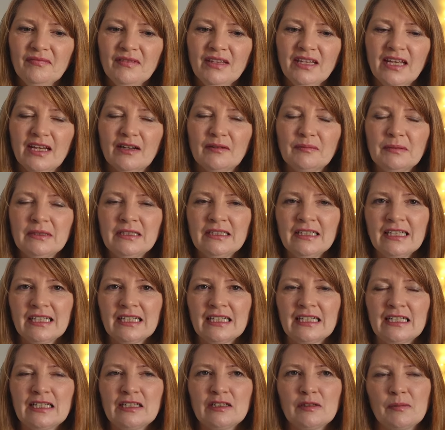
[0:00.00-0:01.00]
I've been
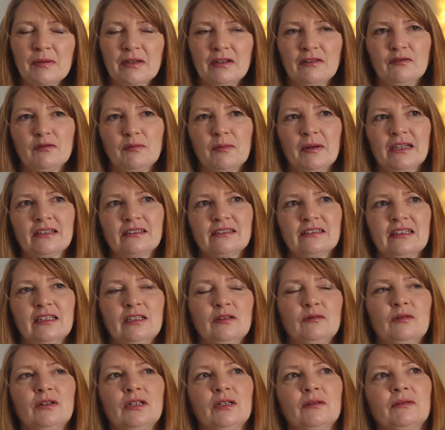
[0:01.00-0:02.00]
taking a little bit of a
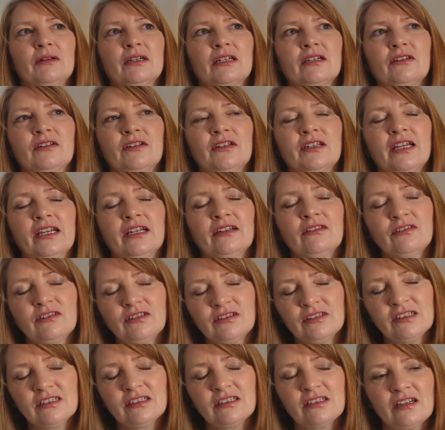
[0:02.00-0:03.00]
backseat while I work on the
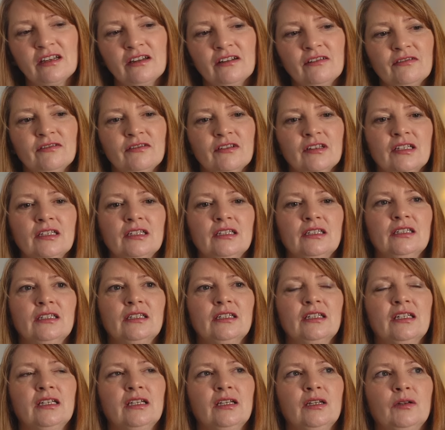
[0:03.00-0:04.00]
housey stuff,
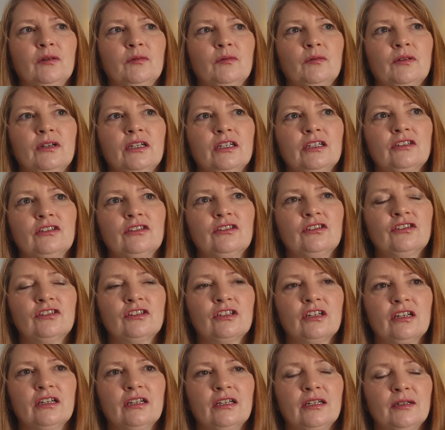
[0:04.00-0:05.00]

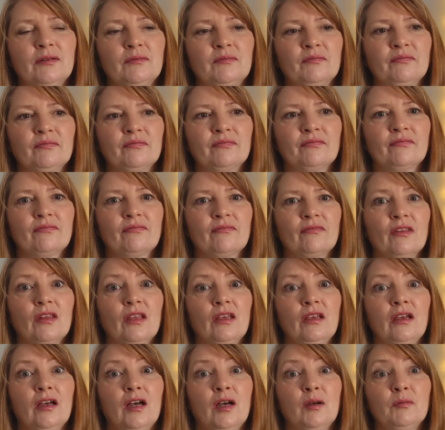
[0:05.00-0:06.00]
which I'm
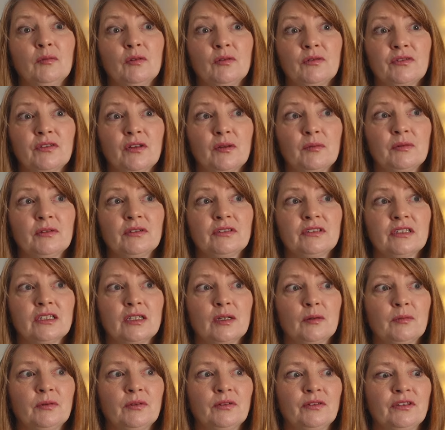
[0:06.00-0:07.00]
also
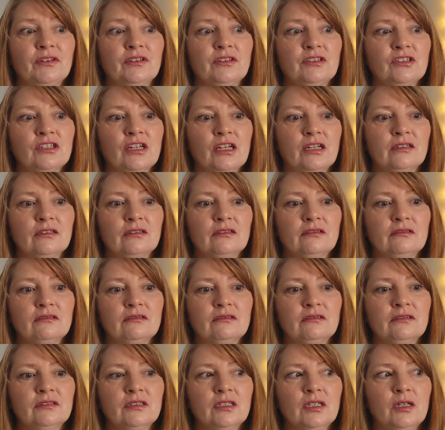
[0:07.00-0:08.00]
putting up on the
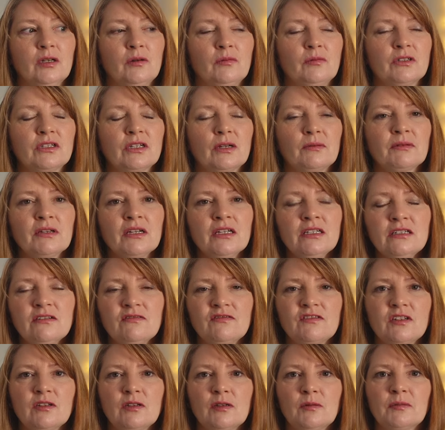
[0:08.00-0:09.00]
channel, which I'm kind
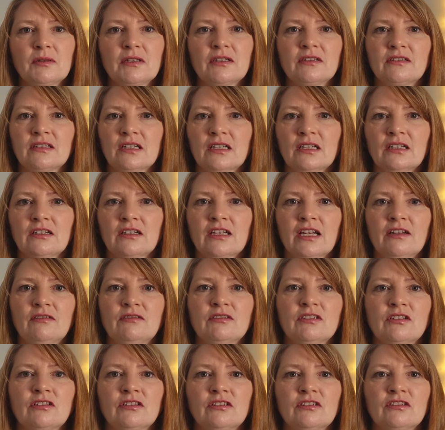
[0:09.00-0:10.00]
of doing because it kind of
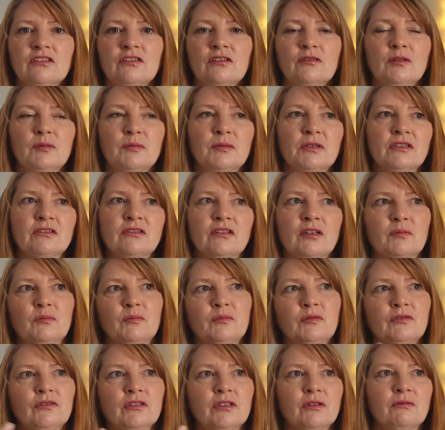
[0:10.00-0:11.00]
carries on the story, because I
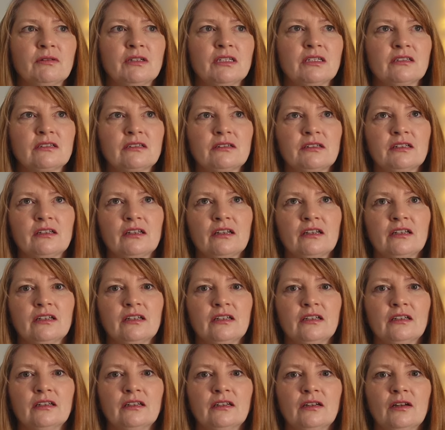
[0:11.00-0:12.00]
brought you into the